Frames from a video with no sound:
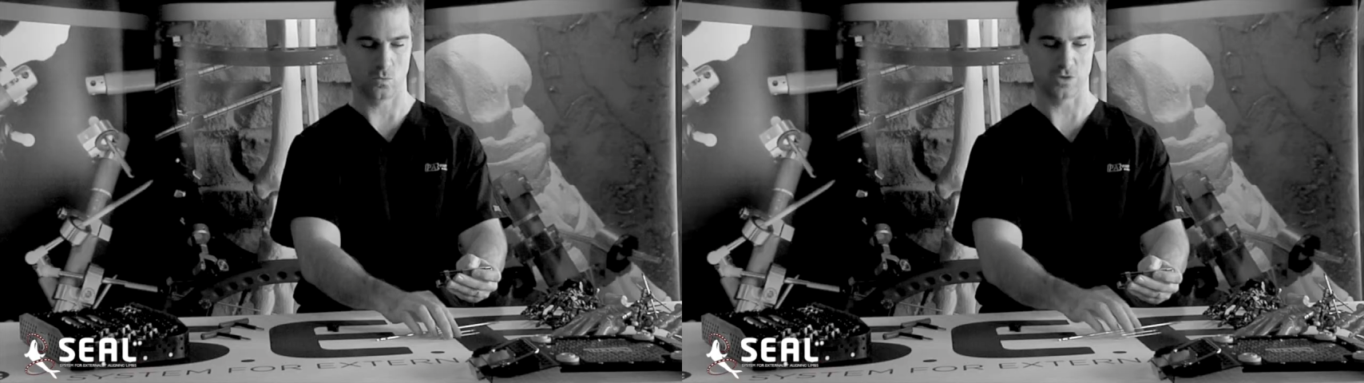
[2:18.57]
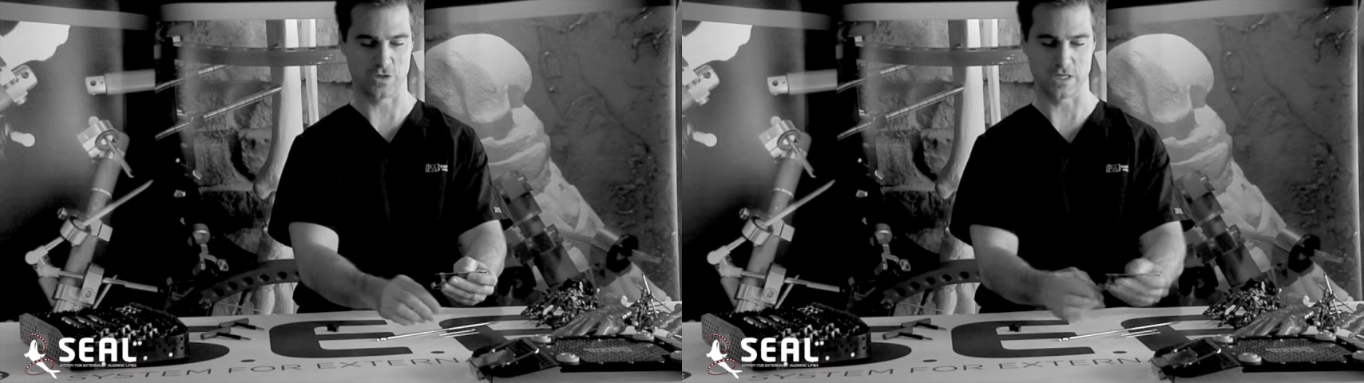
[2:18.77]

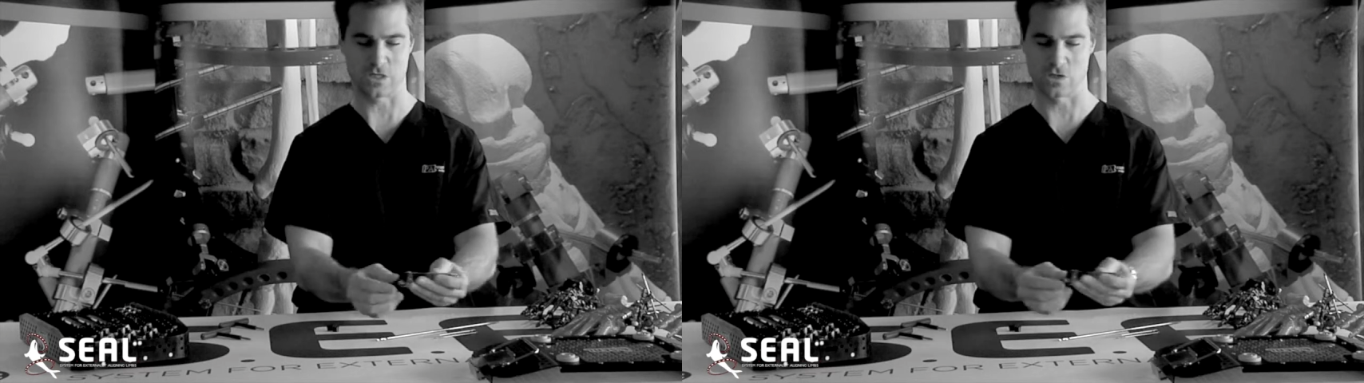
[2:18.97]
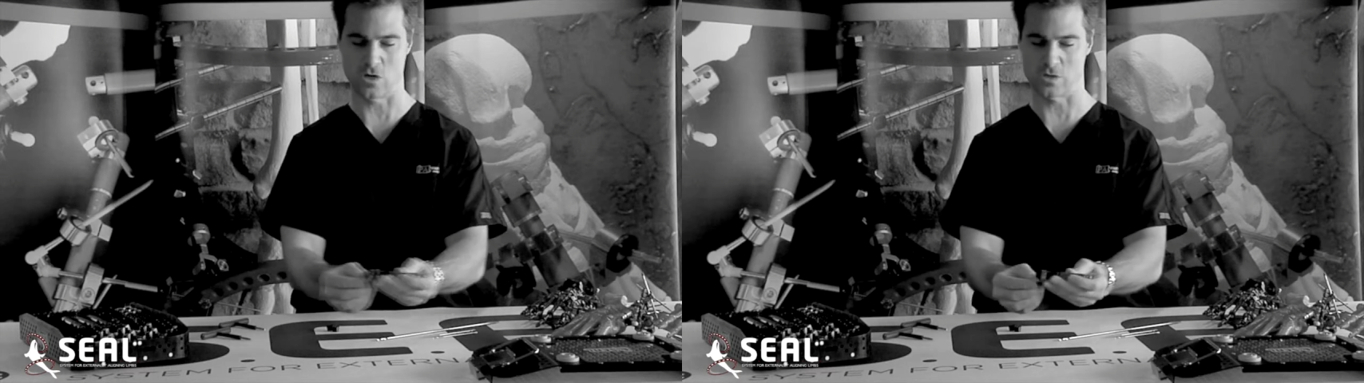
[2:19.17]
One
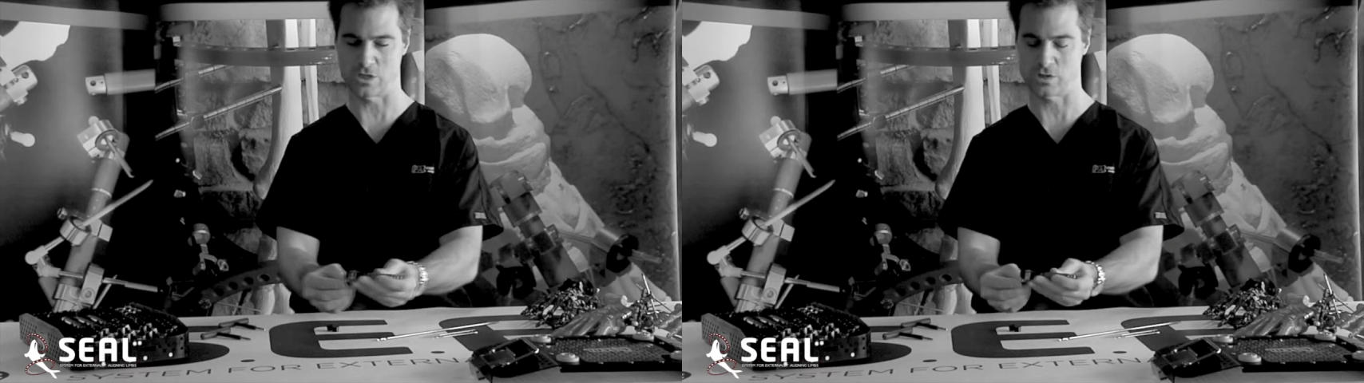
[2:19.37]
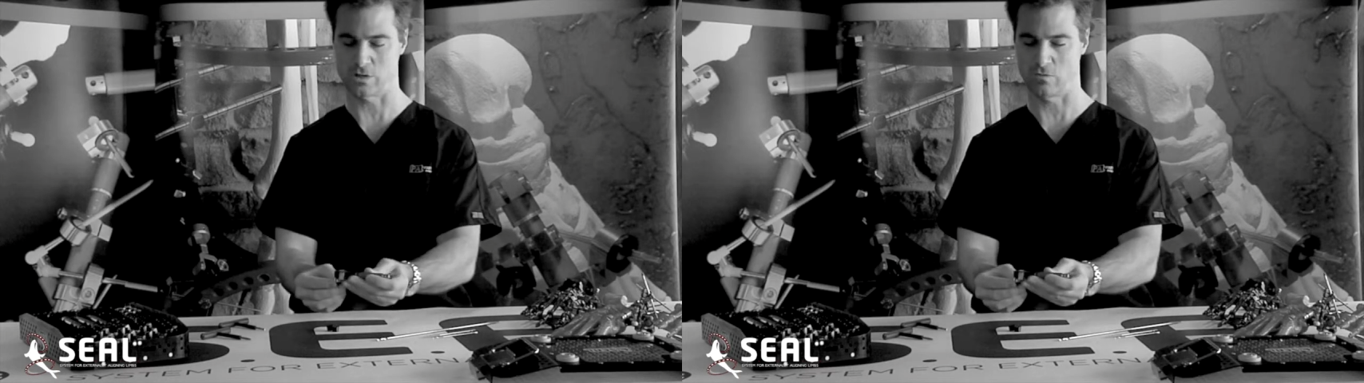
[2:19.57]
thing to
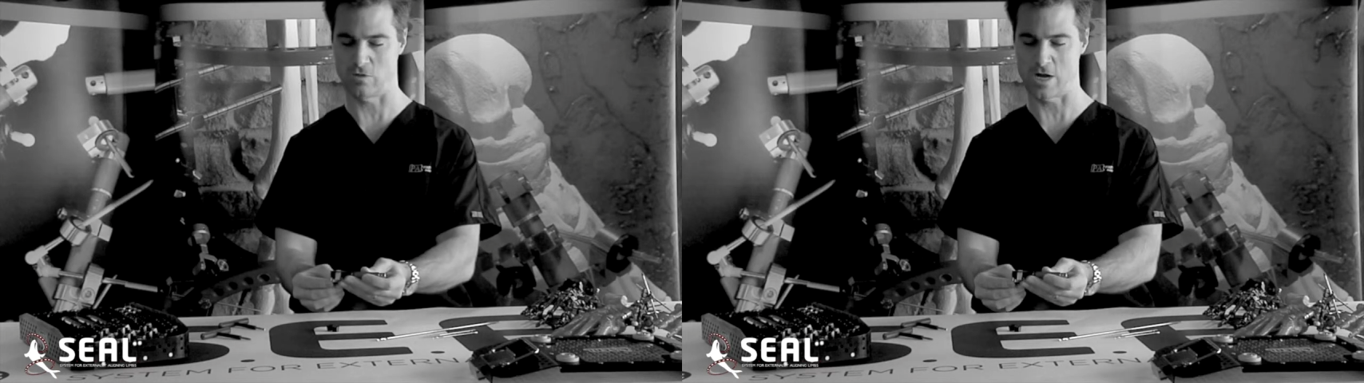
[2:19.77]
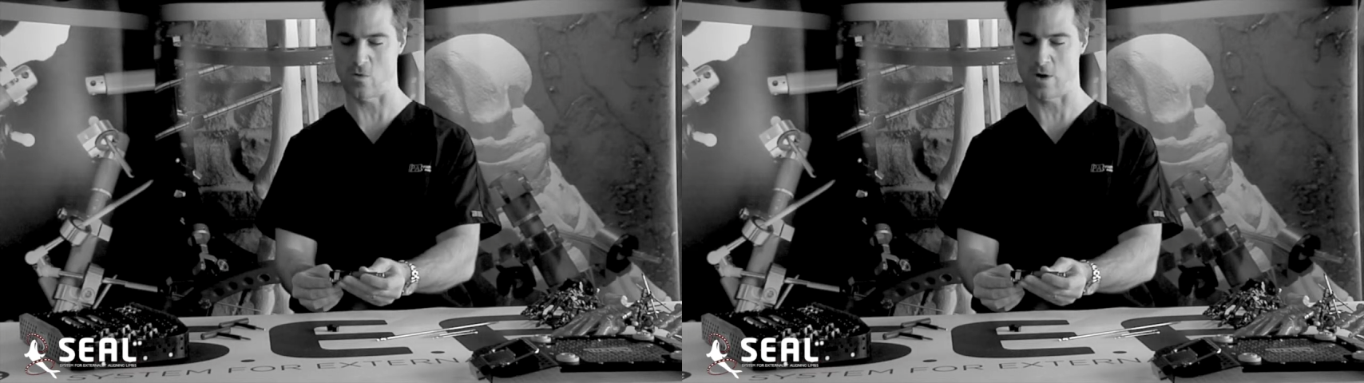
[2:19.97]
notice
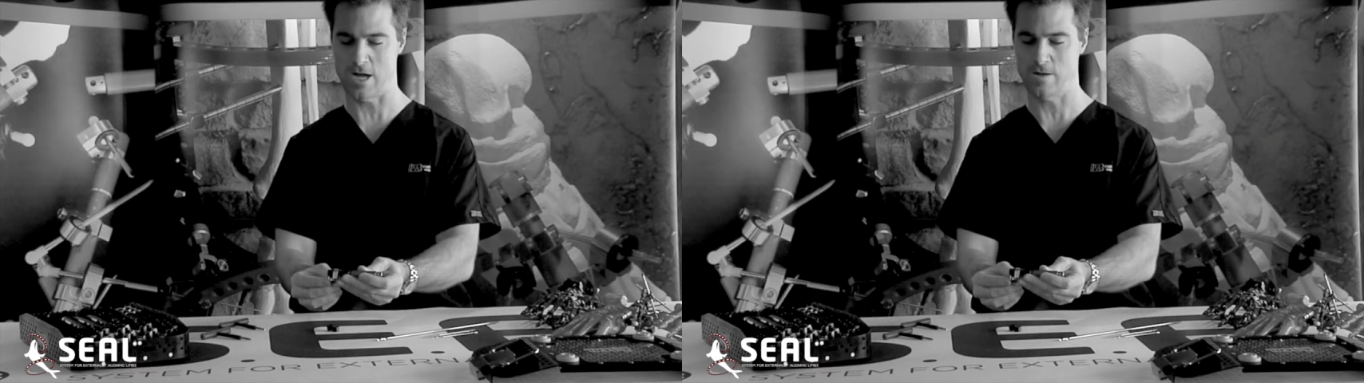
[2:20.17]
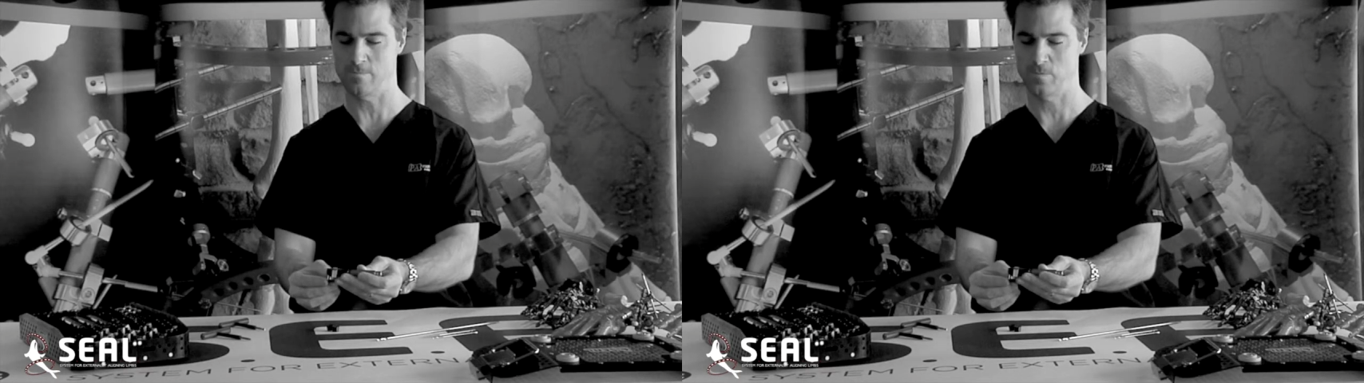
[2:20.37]
right
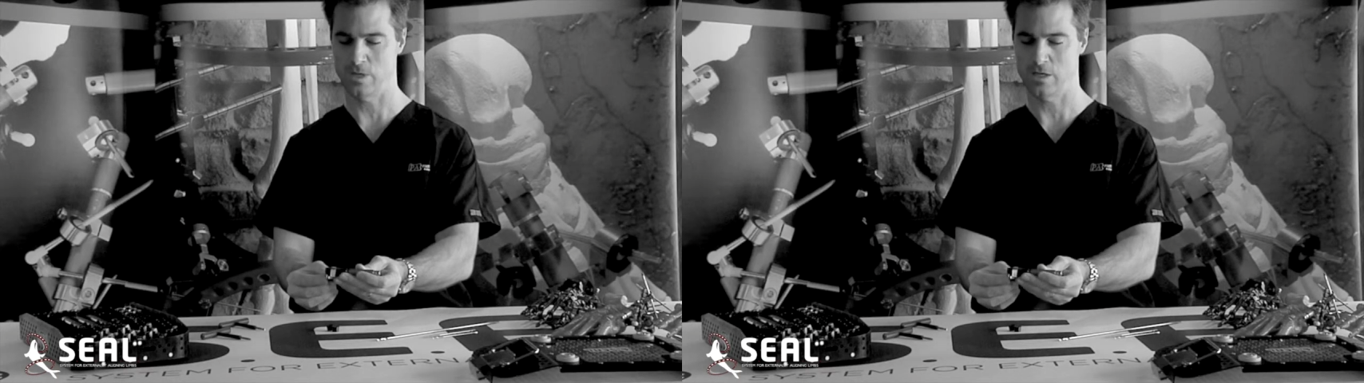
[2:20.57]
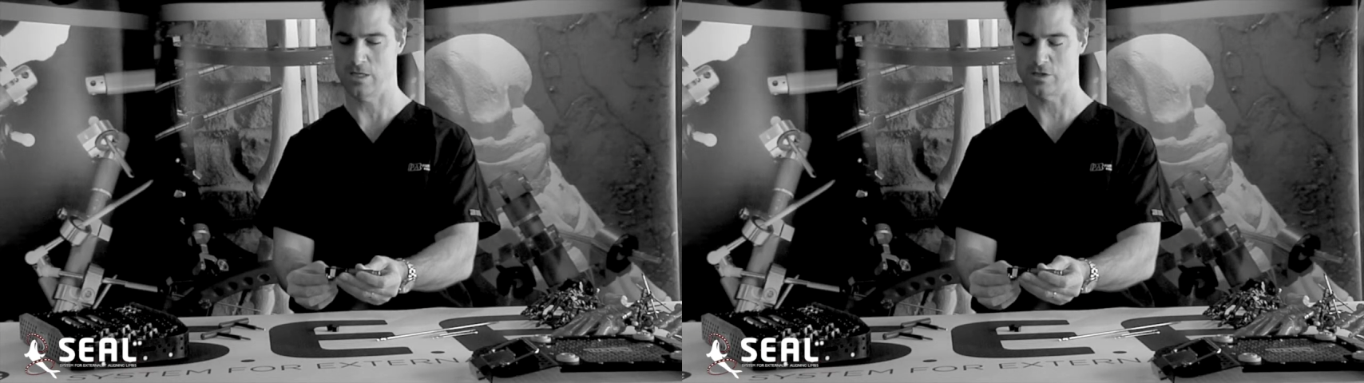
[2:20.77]
away
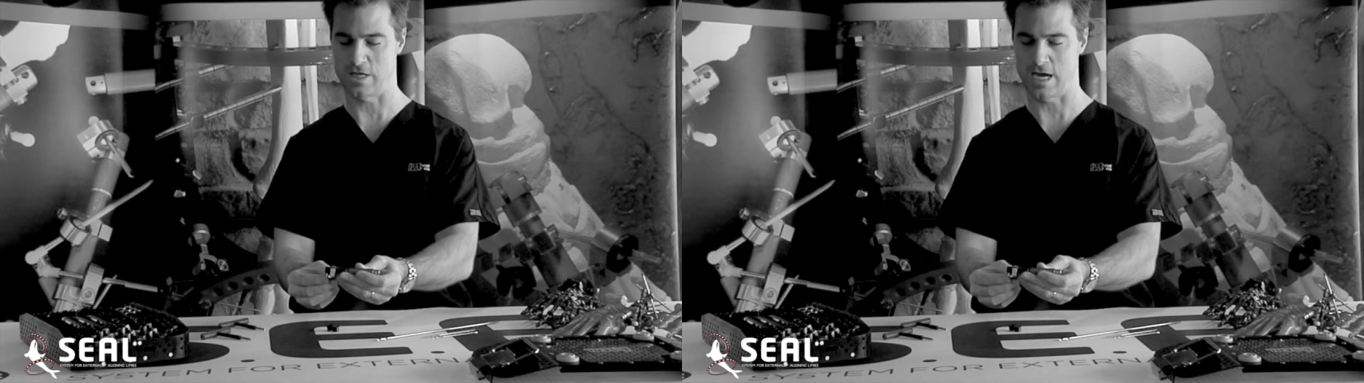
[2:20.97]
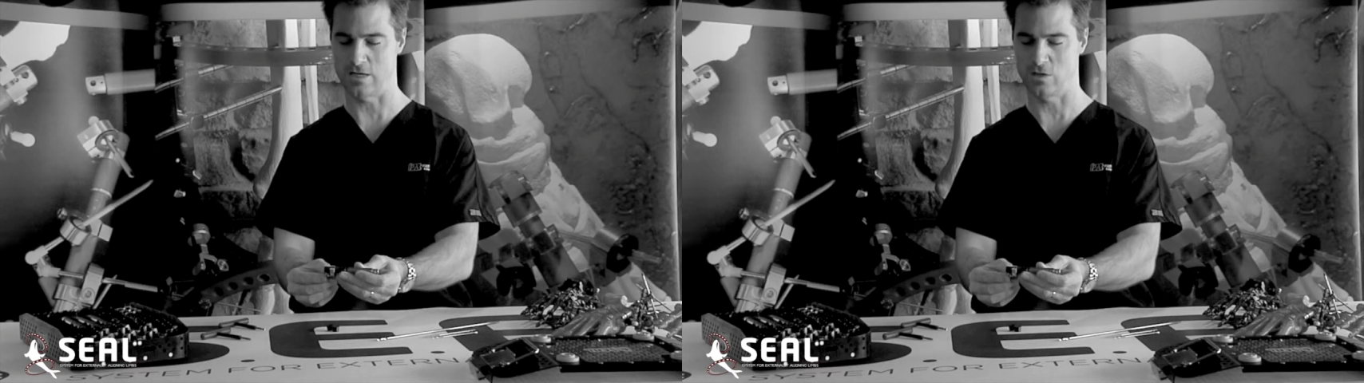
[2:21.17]

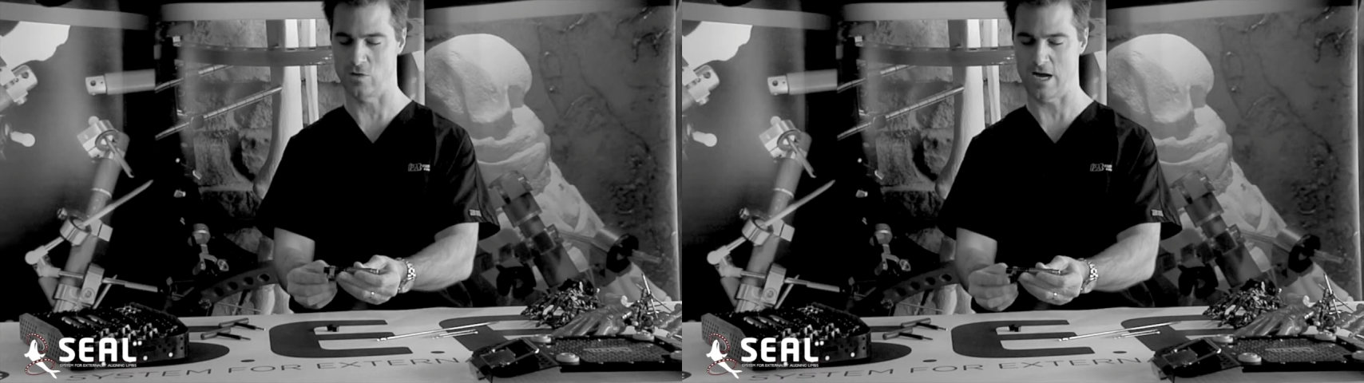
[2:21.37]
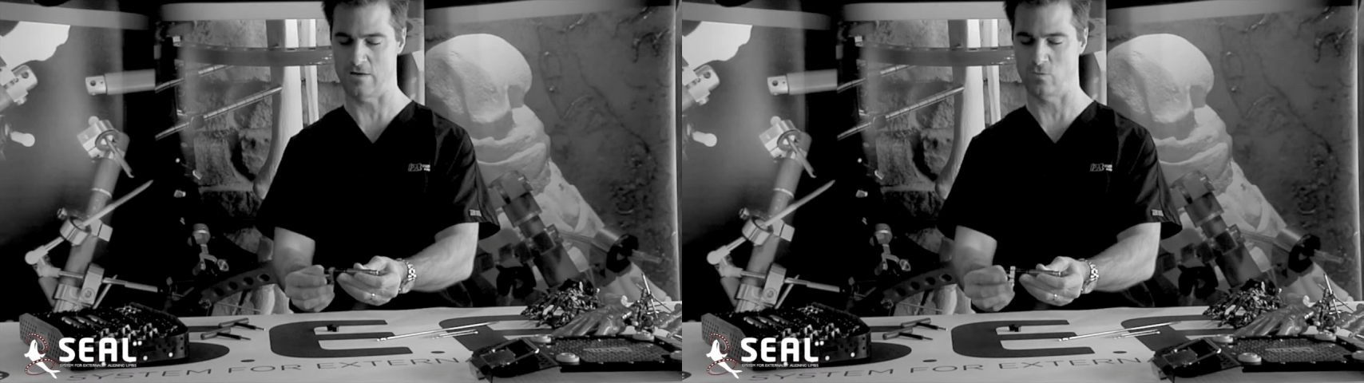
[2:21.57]
is that
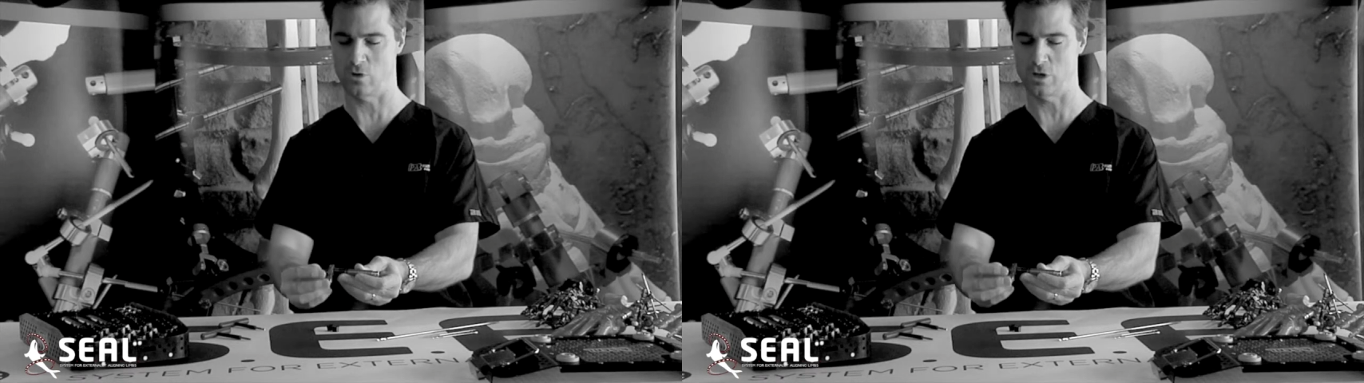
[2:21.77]
you have